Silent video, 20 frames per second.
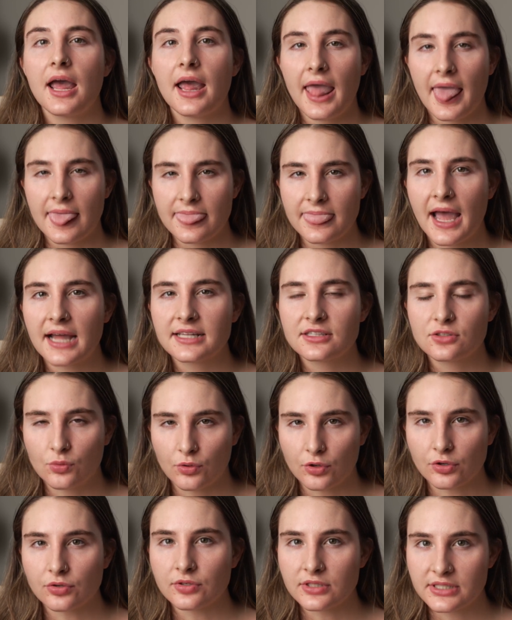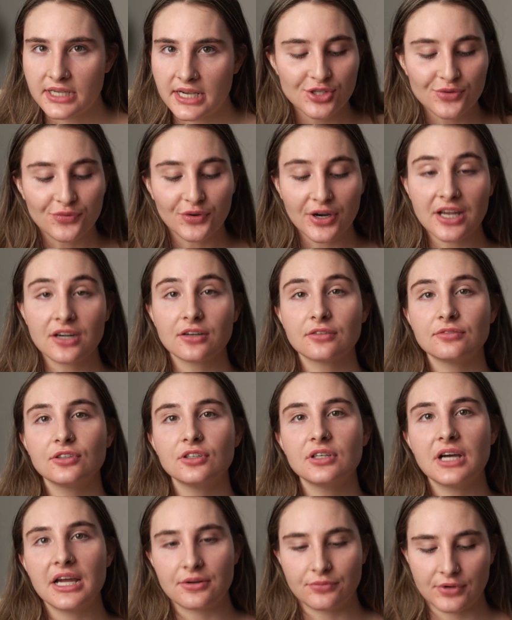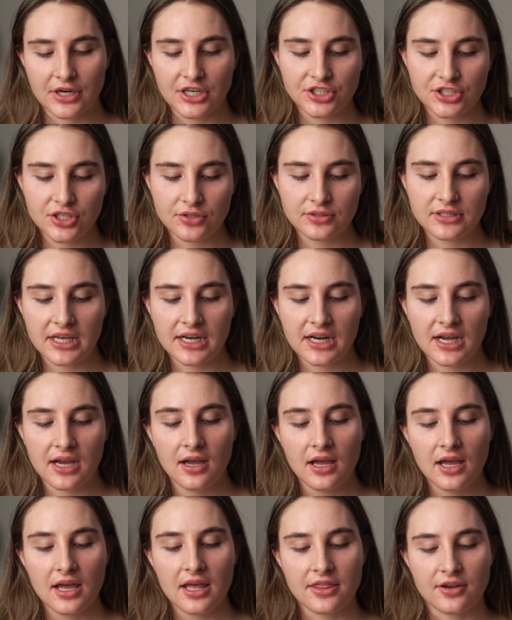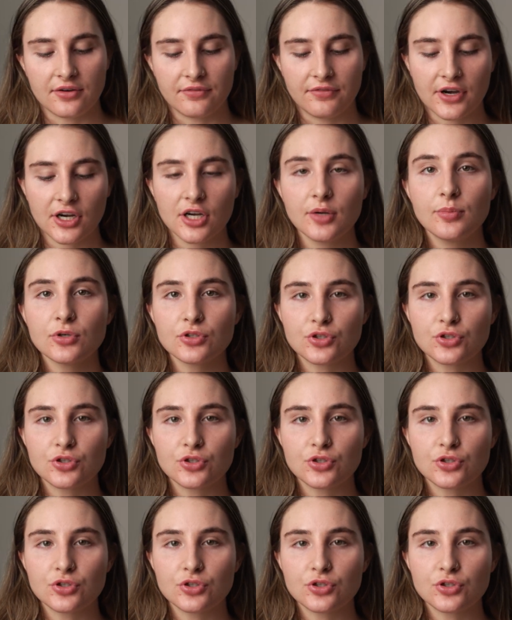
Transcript: And that's ordinal data. For interval and ratio data, they're variables